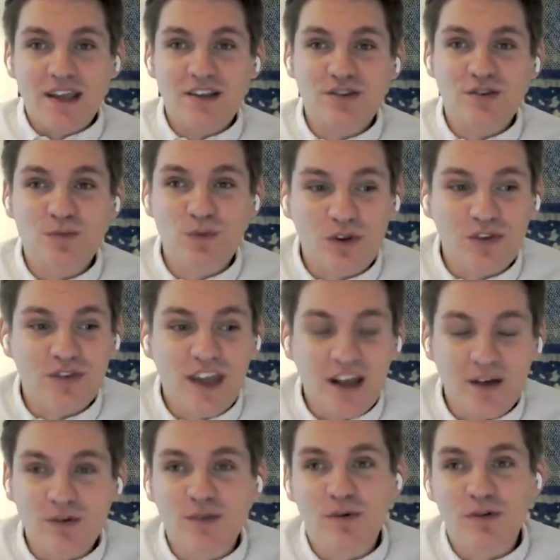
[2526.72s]
towards
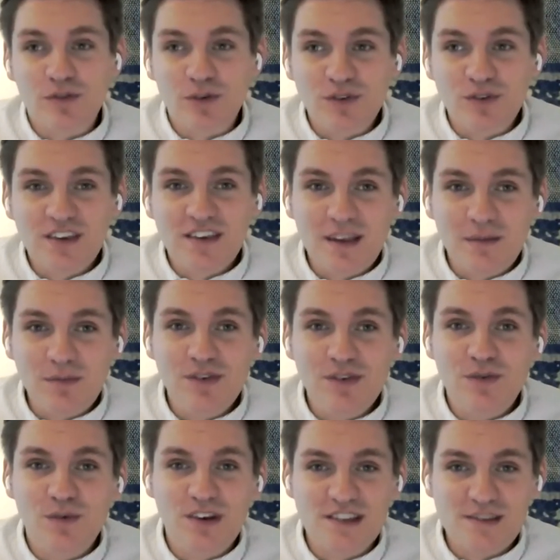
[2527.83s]
equitable food systems
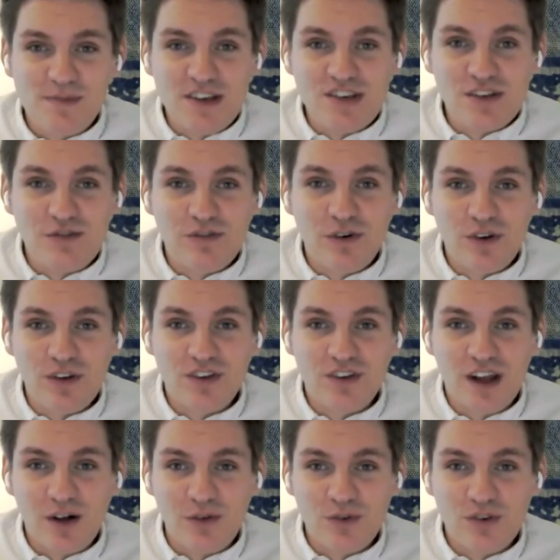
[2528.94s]
with a special focus on
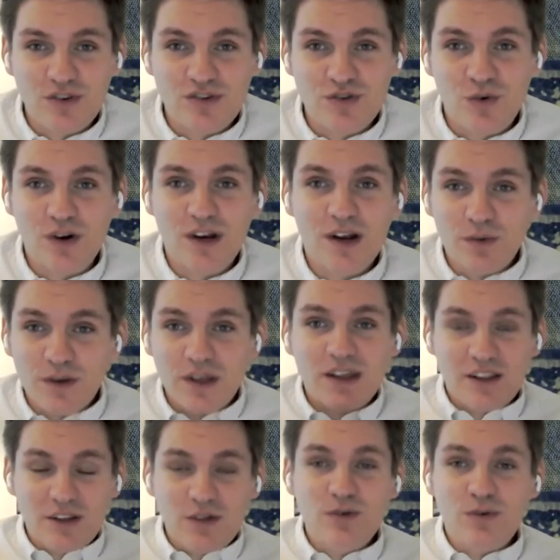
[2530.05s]
how to ensure that we
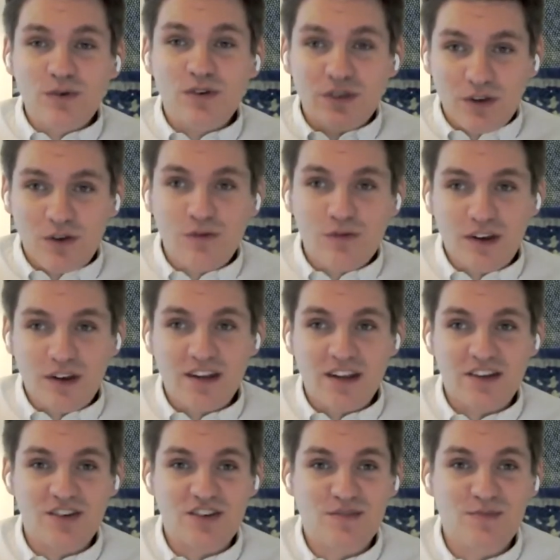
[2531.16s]
include youth and
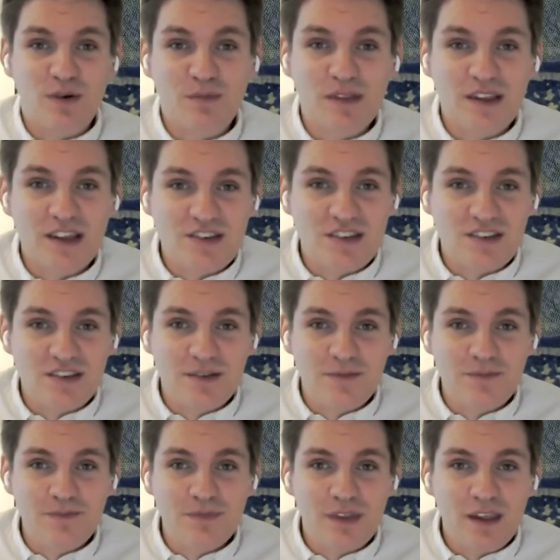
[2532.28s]
indigenous populations.
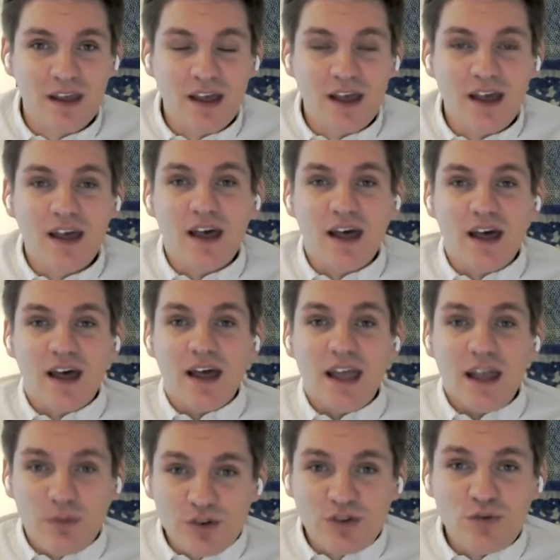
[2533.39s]
It
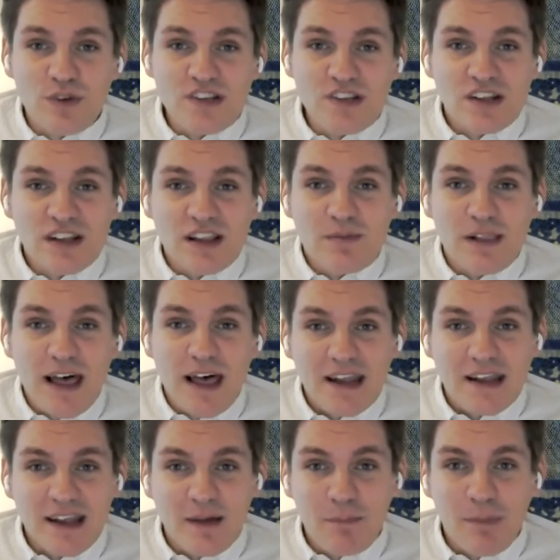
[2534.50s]
was originally planned
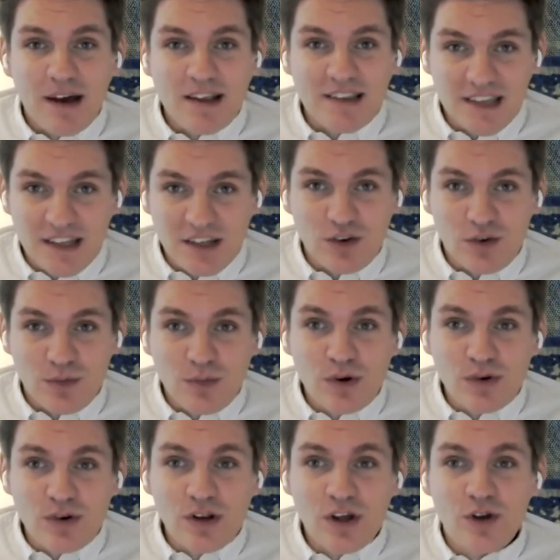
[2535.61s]
that Mai Tin Yu
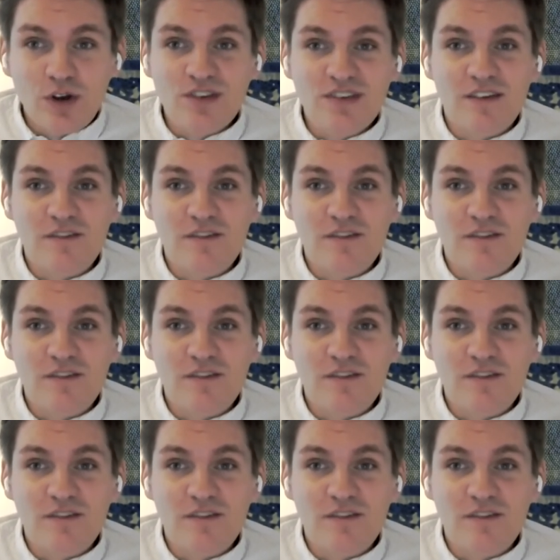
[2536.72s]
Moon, who's the